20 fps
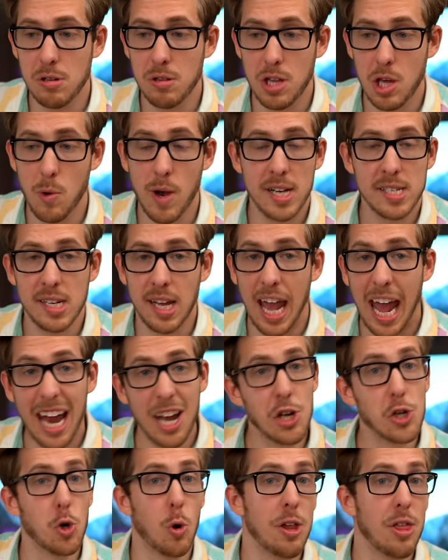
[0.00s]
the U S
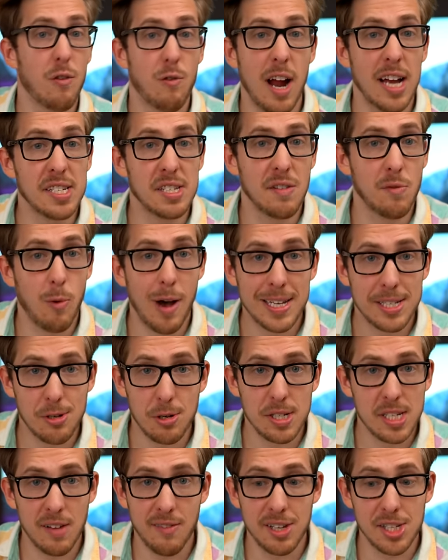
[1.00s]
can join the rest of
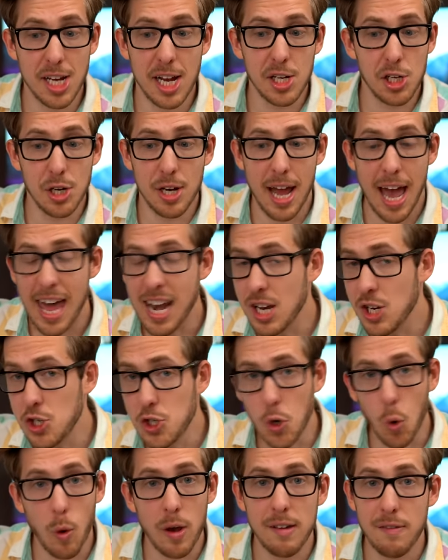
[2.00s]
Western civilization and
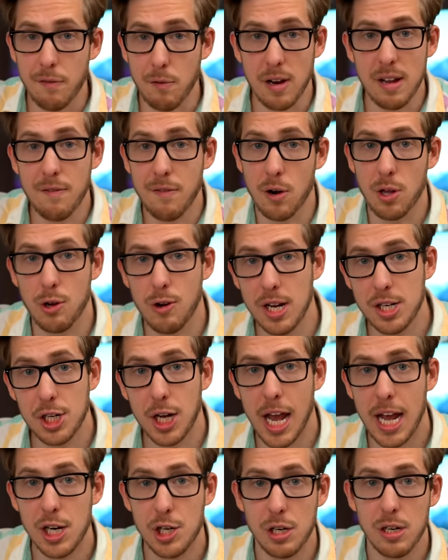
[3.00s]
enjoy free further
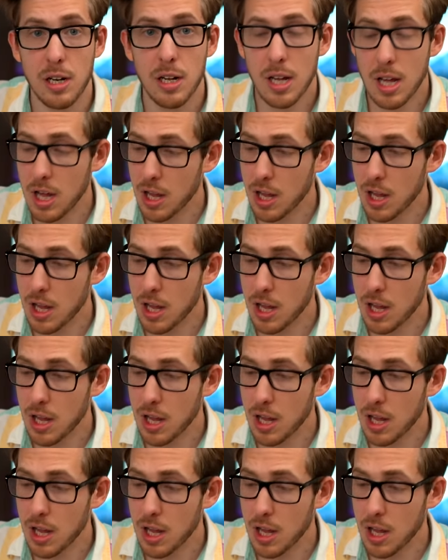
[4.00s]
education.